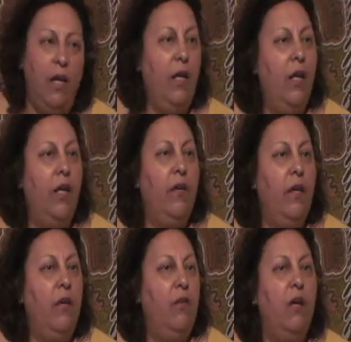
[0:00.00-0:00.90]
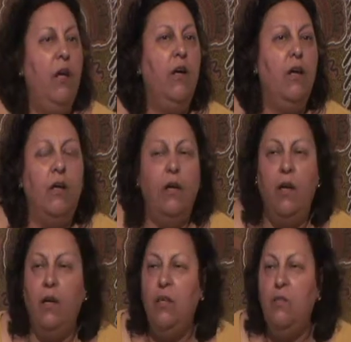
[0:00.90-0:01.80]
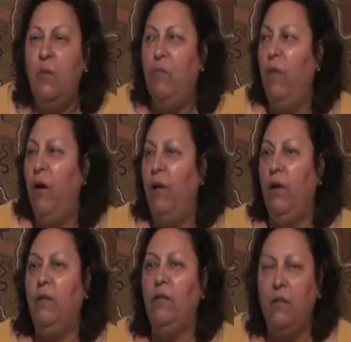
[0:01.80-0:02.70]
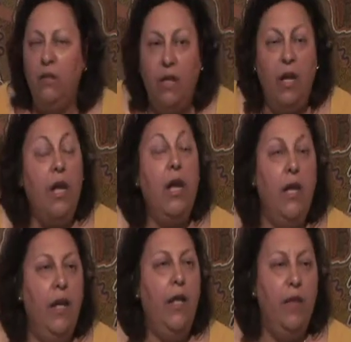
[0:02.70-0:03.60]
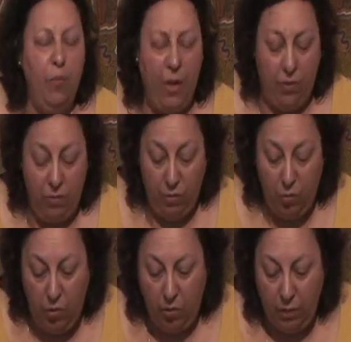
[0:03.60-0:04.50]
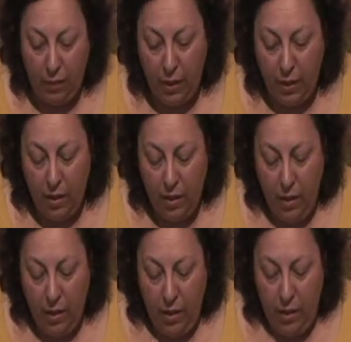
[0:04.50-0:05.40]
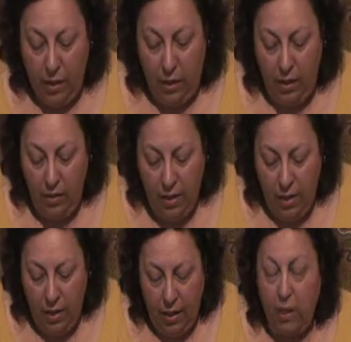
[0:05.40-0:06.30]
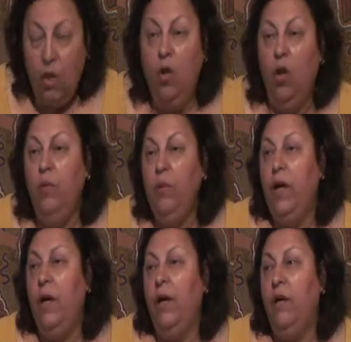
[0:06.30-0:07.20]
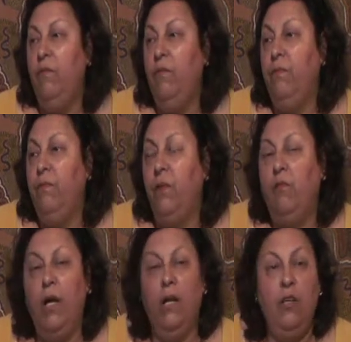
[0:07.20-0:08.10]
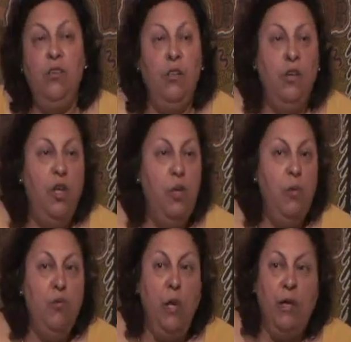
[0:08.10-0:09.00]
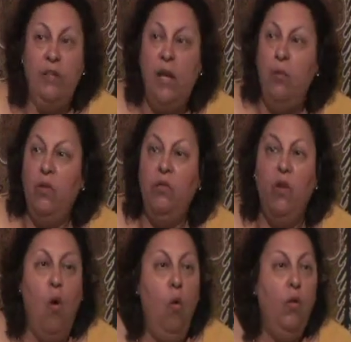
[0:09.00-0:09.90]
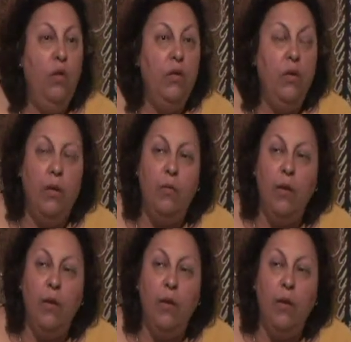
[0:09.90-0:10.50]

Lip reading: and another area is being violated in another part of the world. In Colombia, the violation of human rights happens all the time,